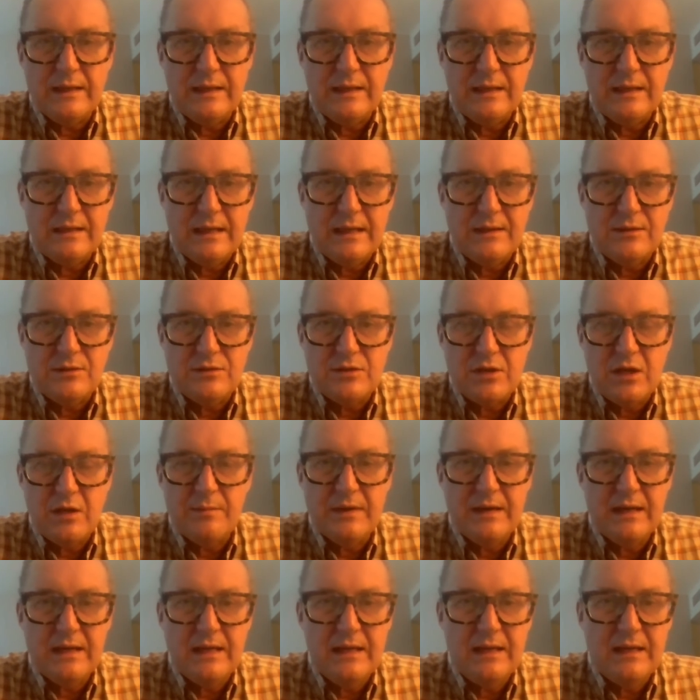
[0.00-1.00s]
in, in
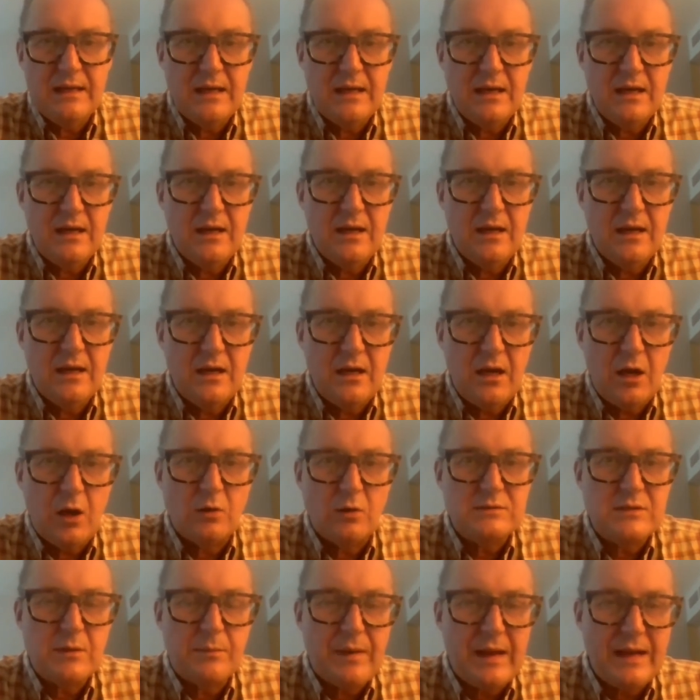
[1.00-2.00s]
Germany, uh,
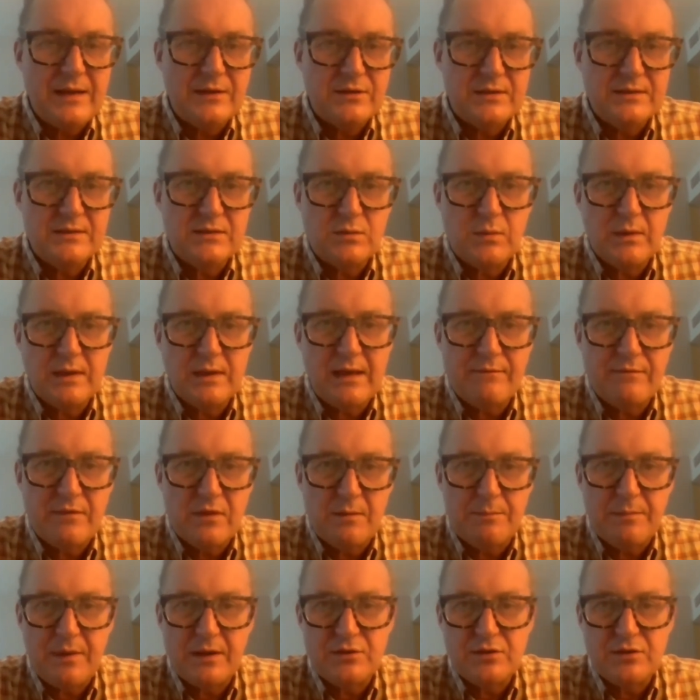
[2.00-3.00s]
older patients were given
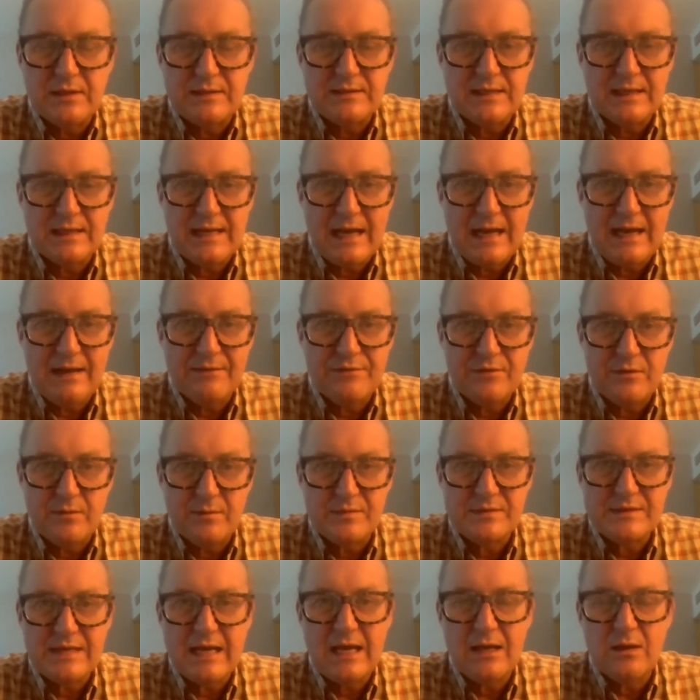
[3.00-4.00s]
the budget to care for
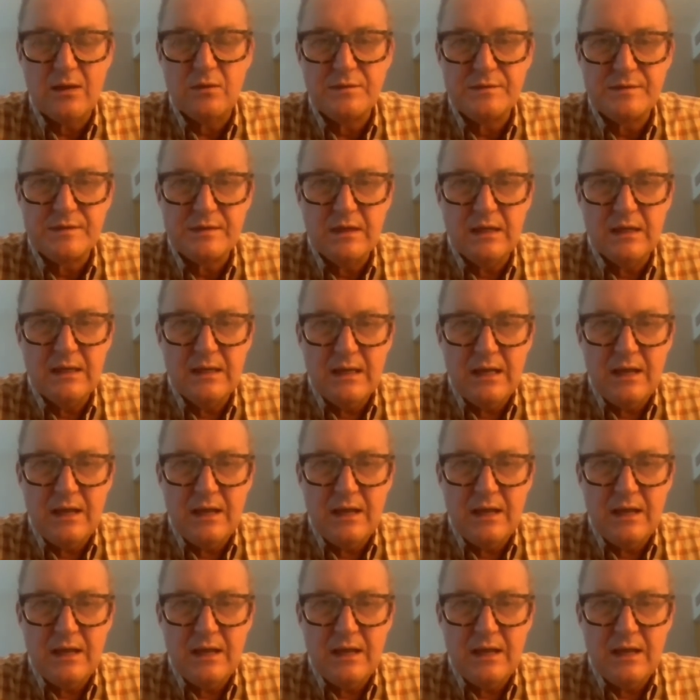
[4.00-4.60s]
themselves.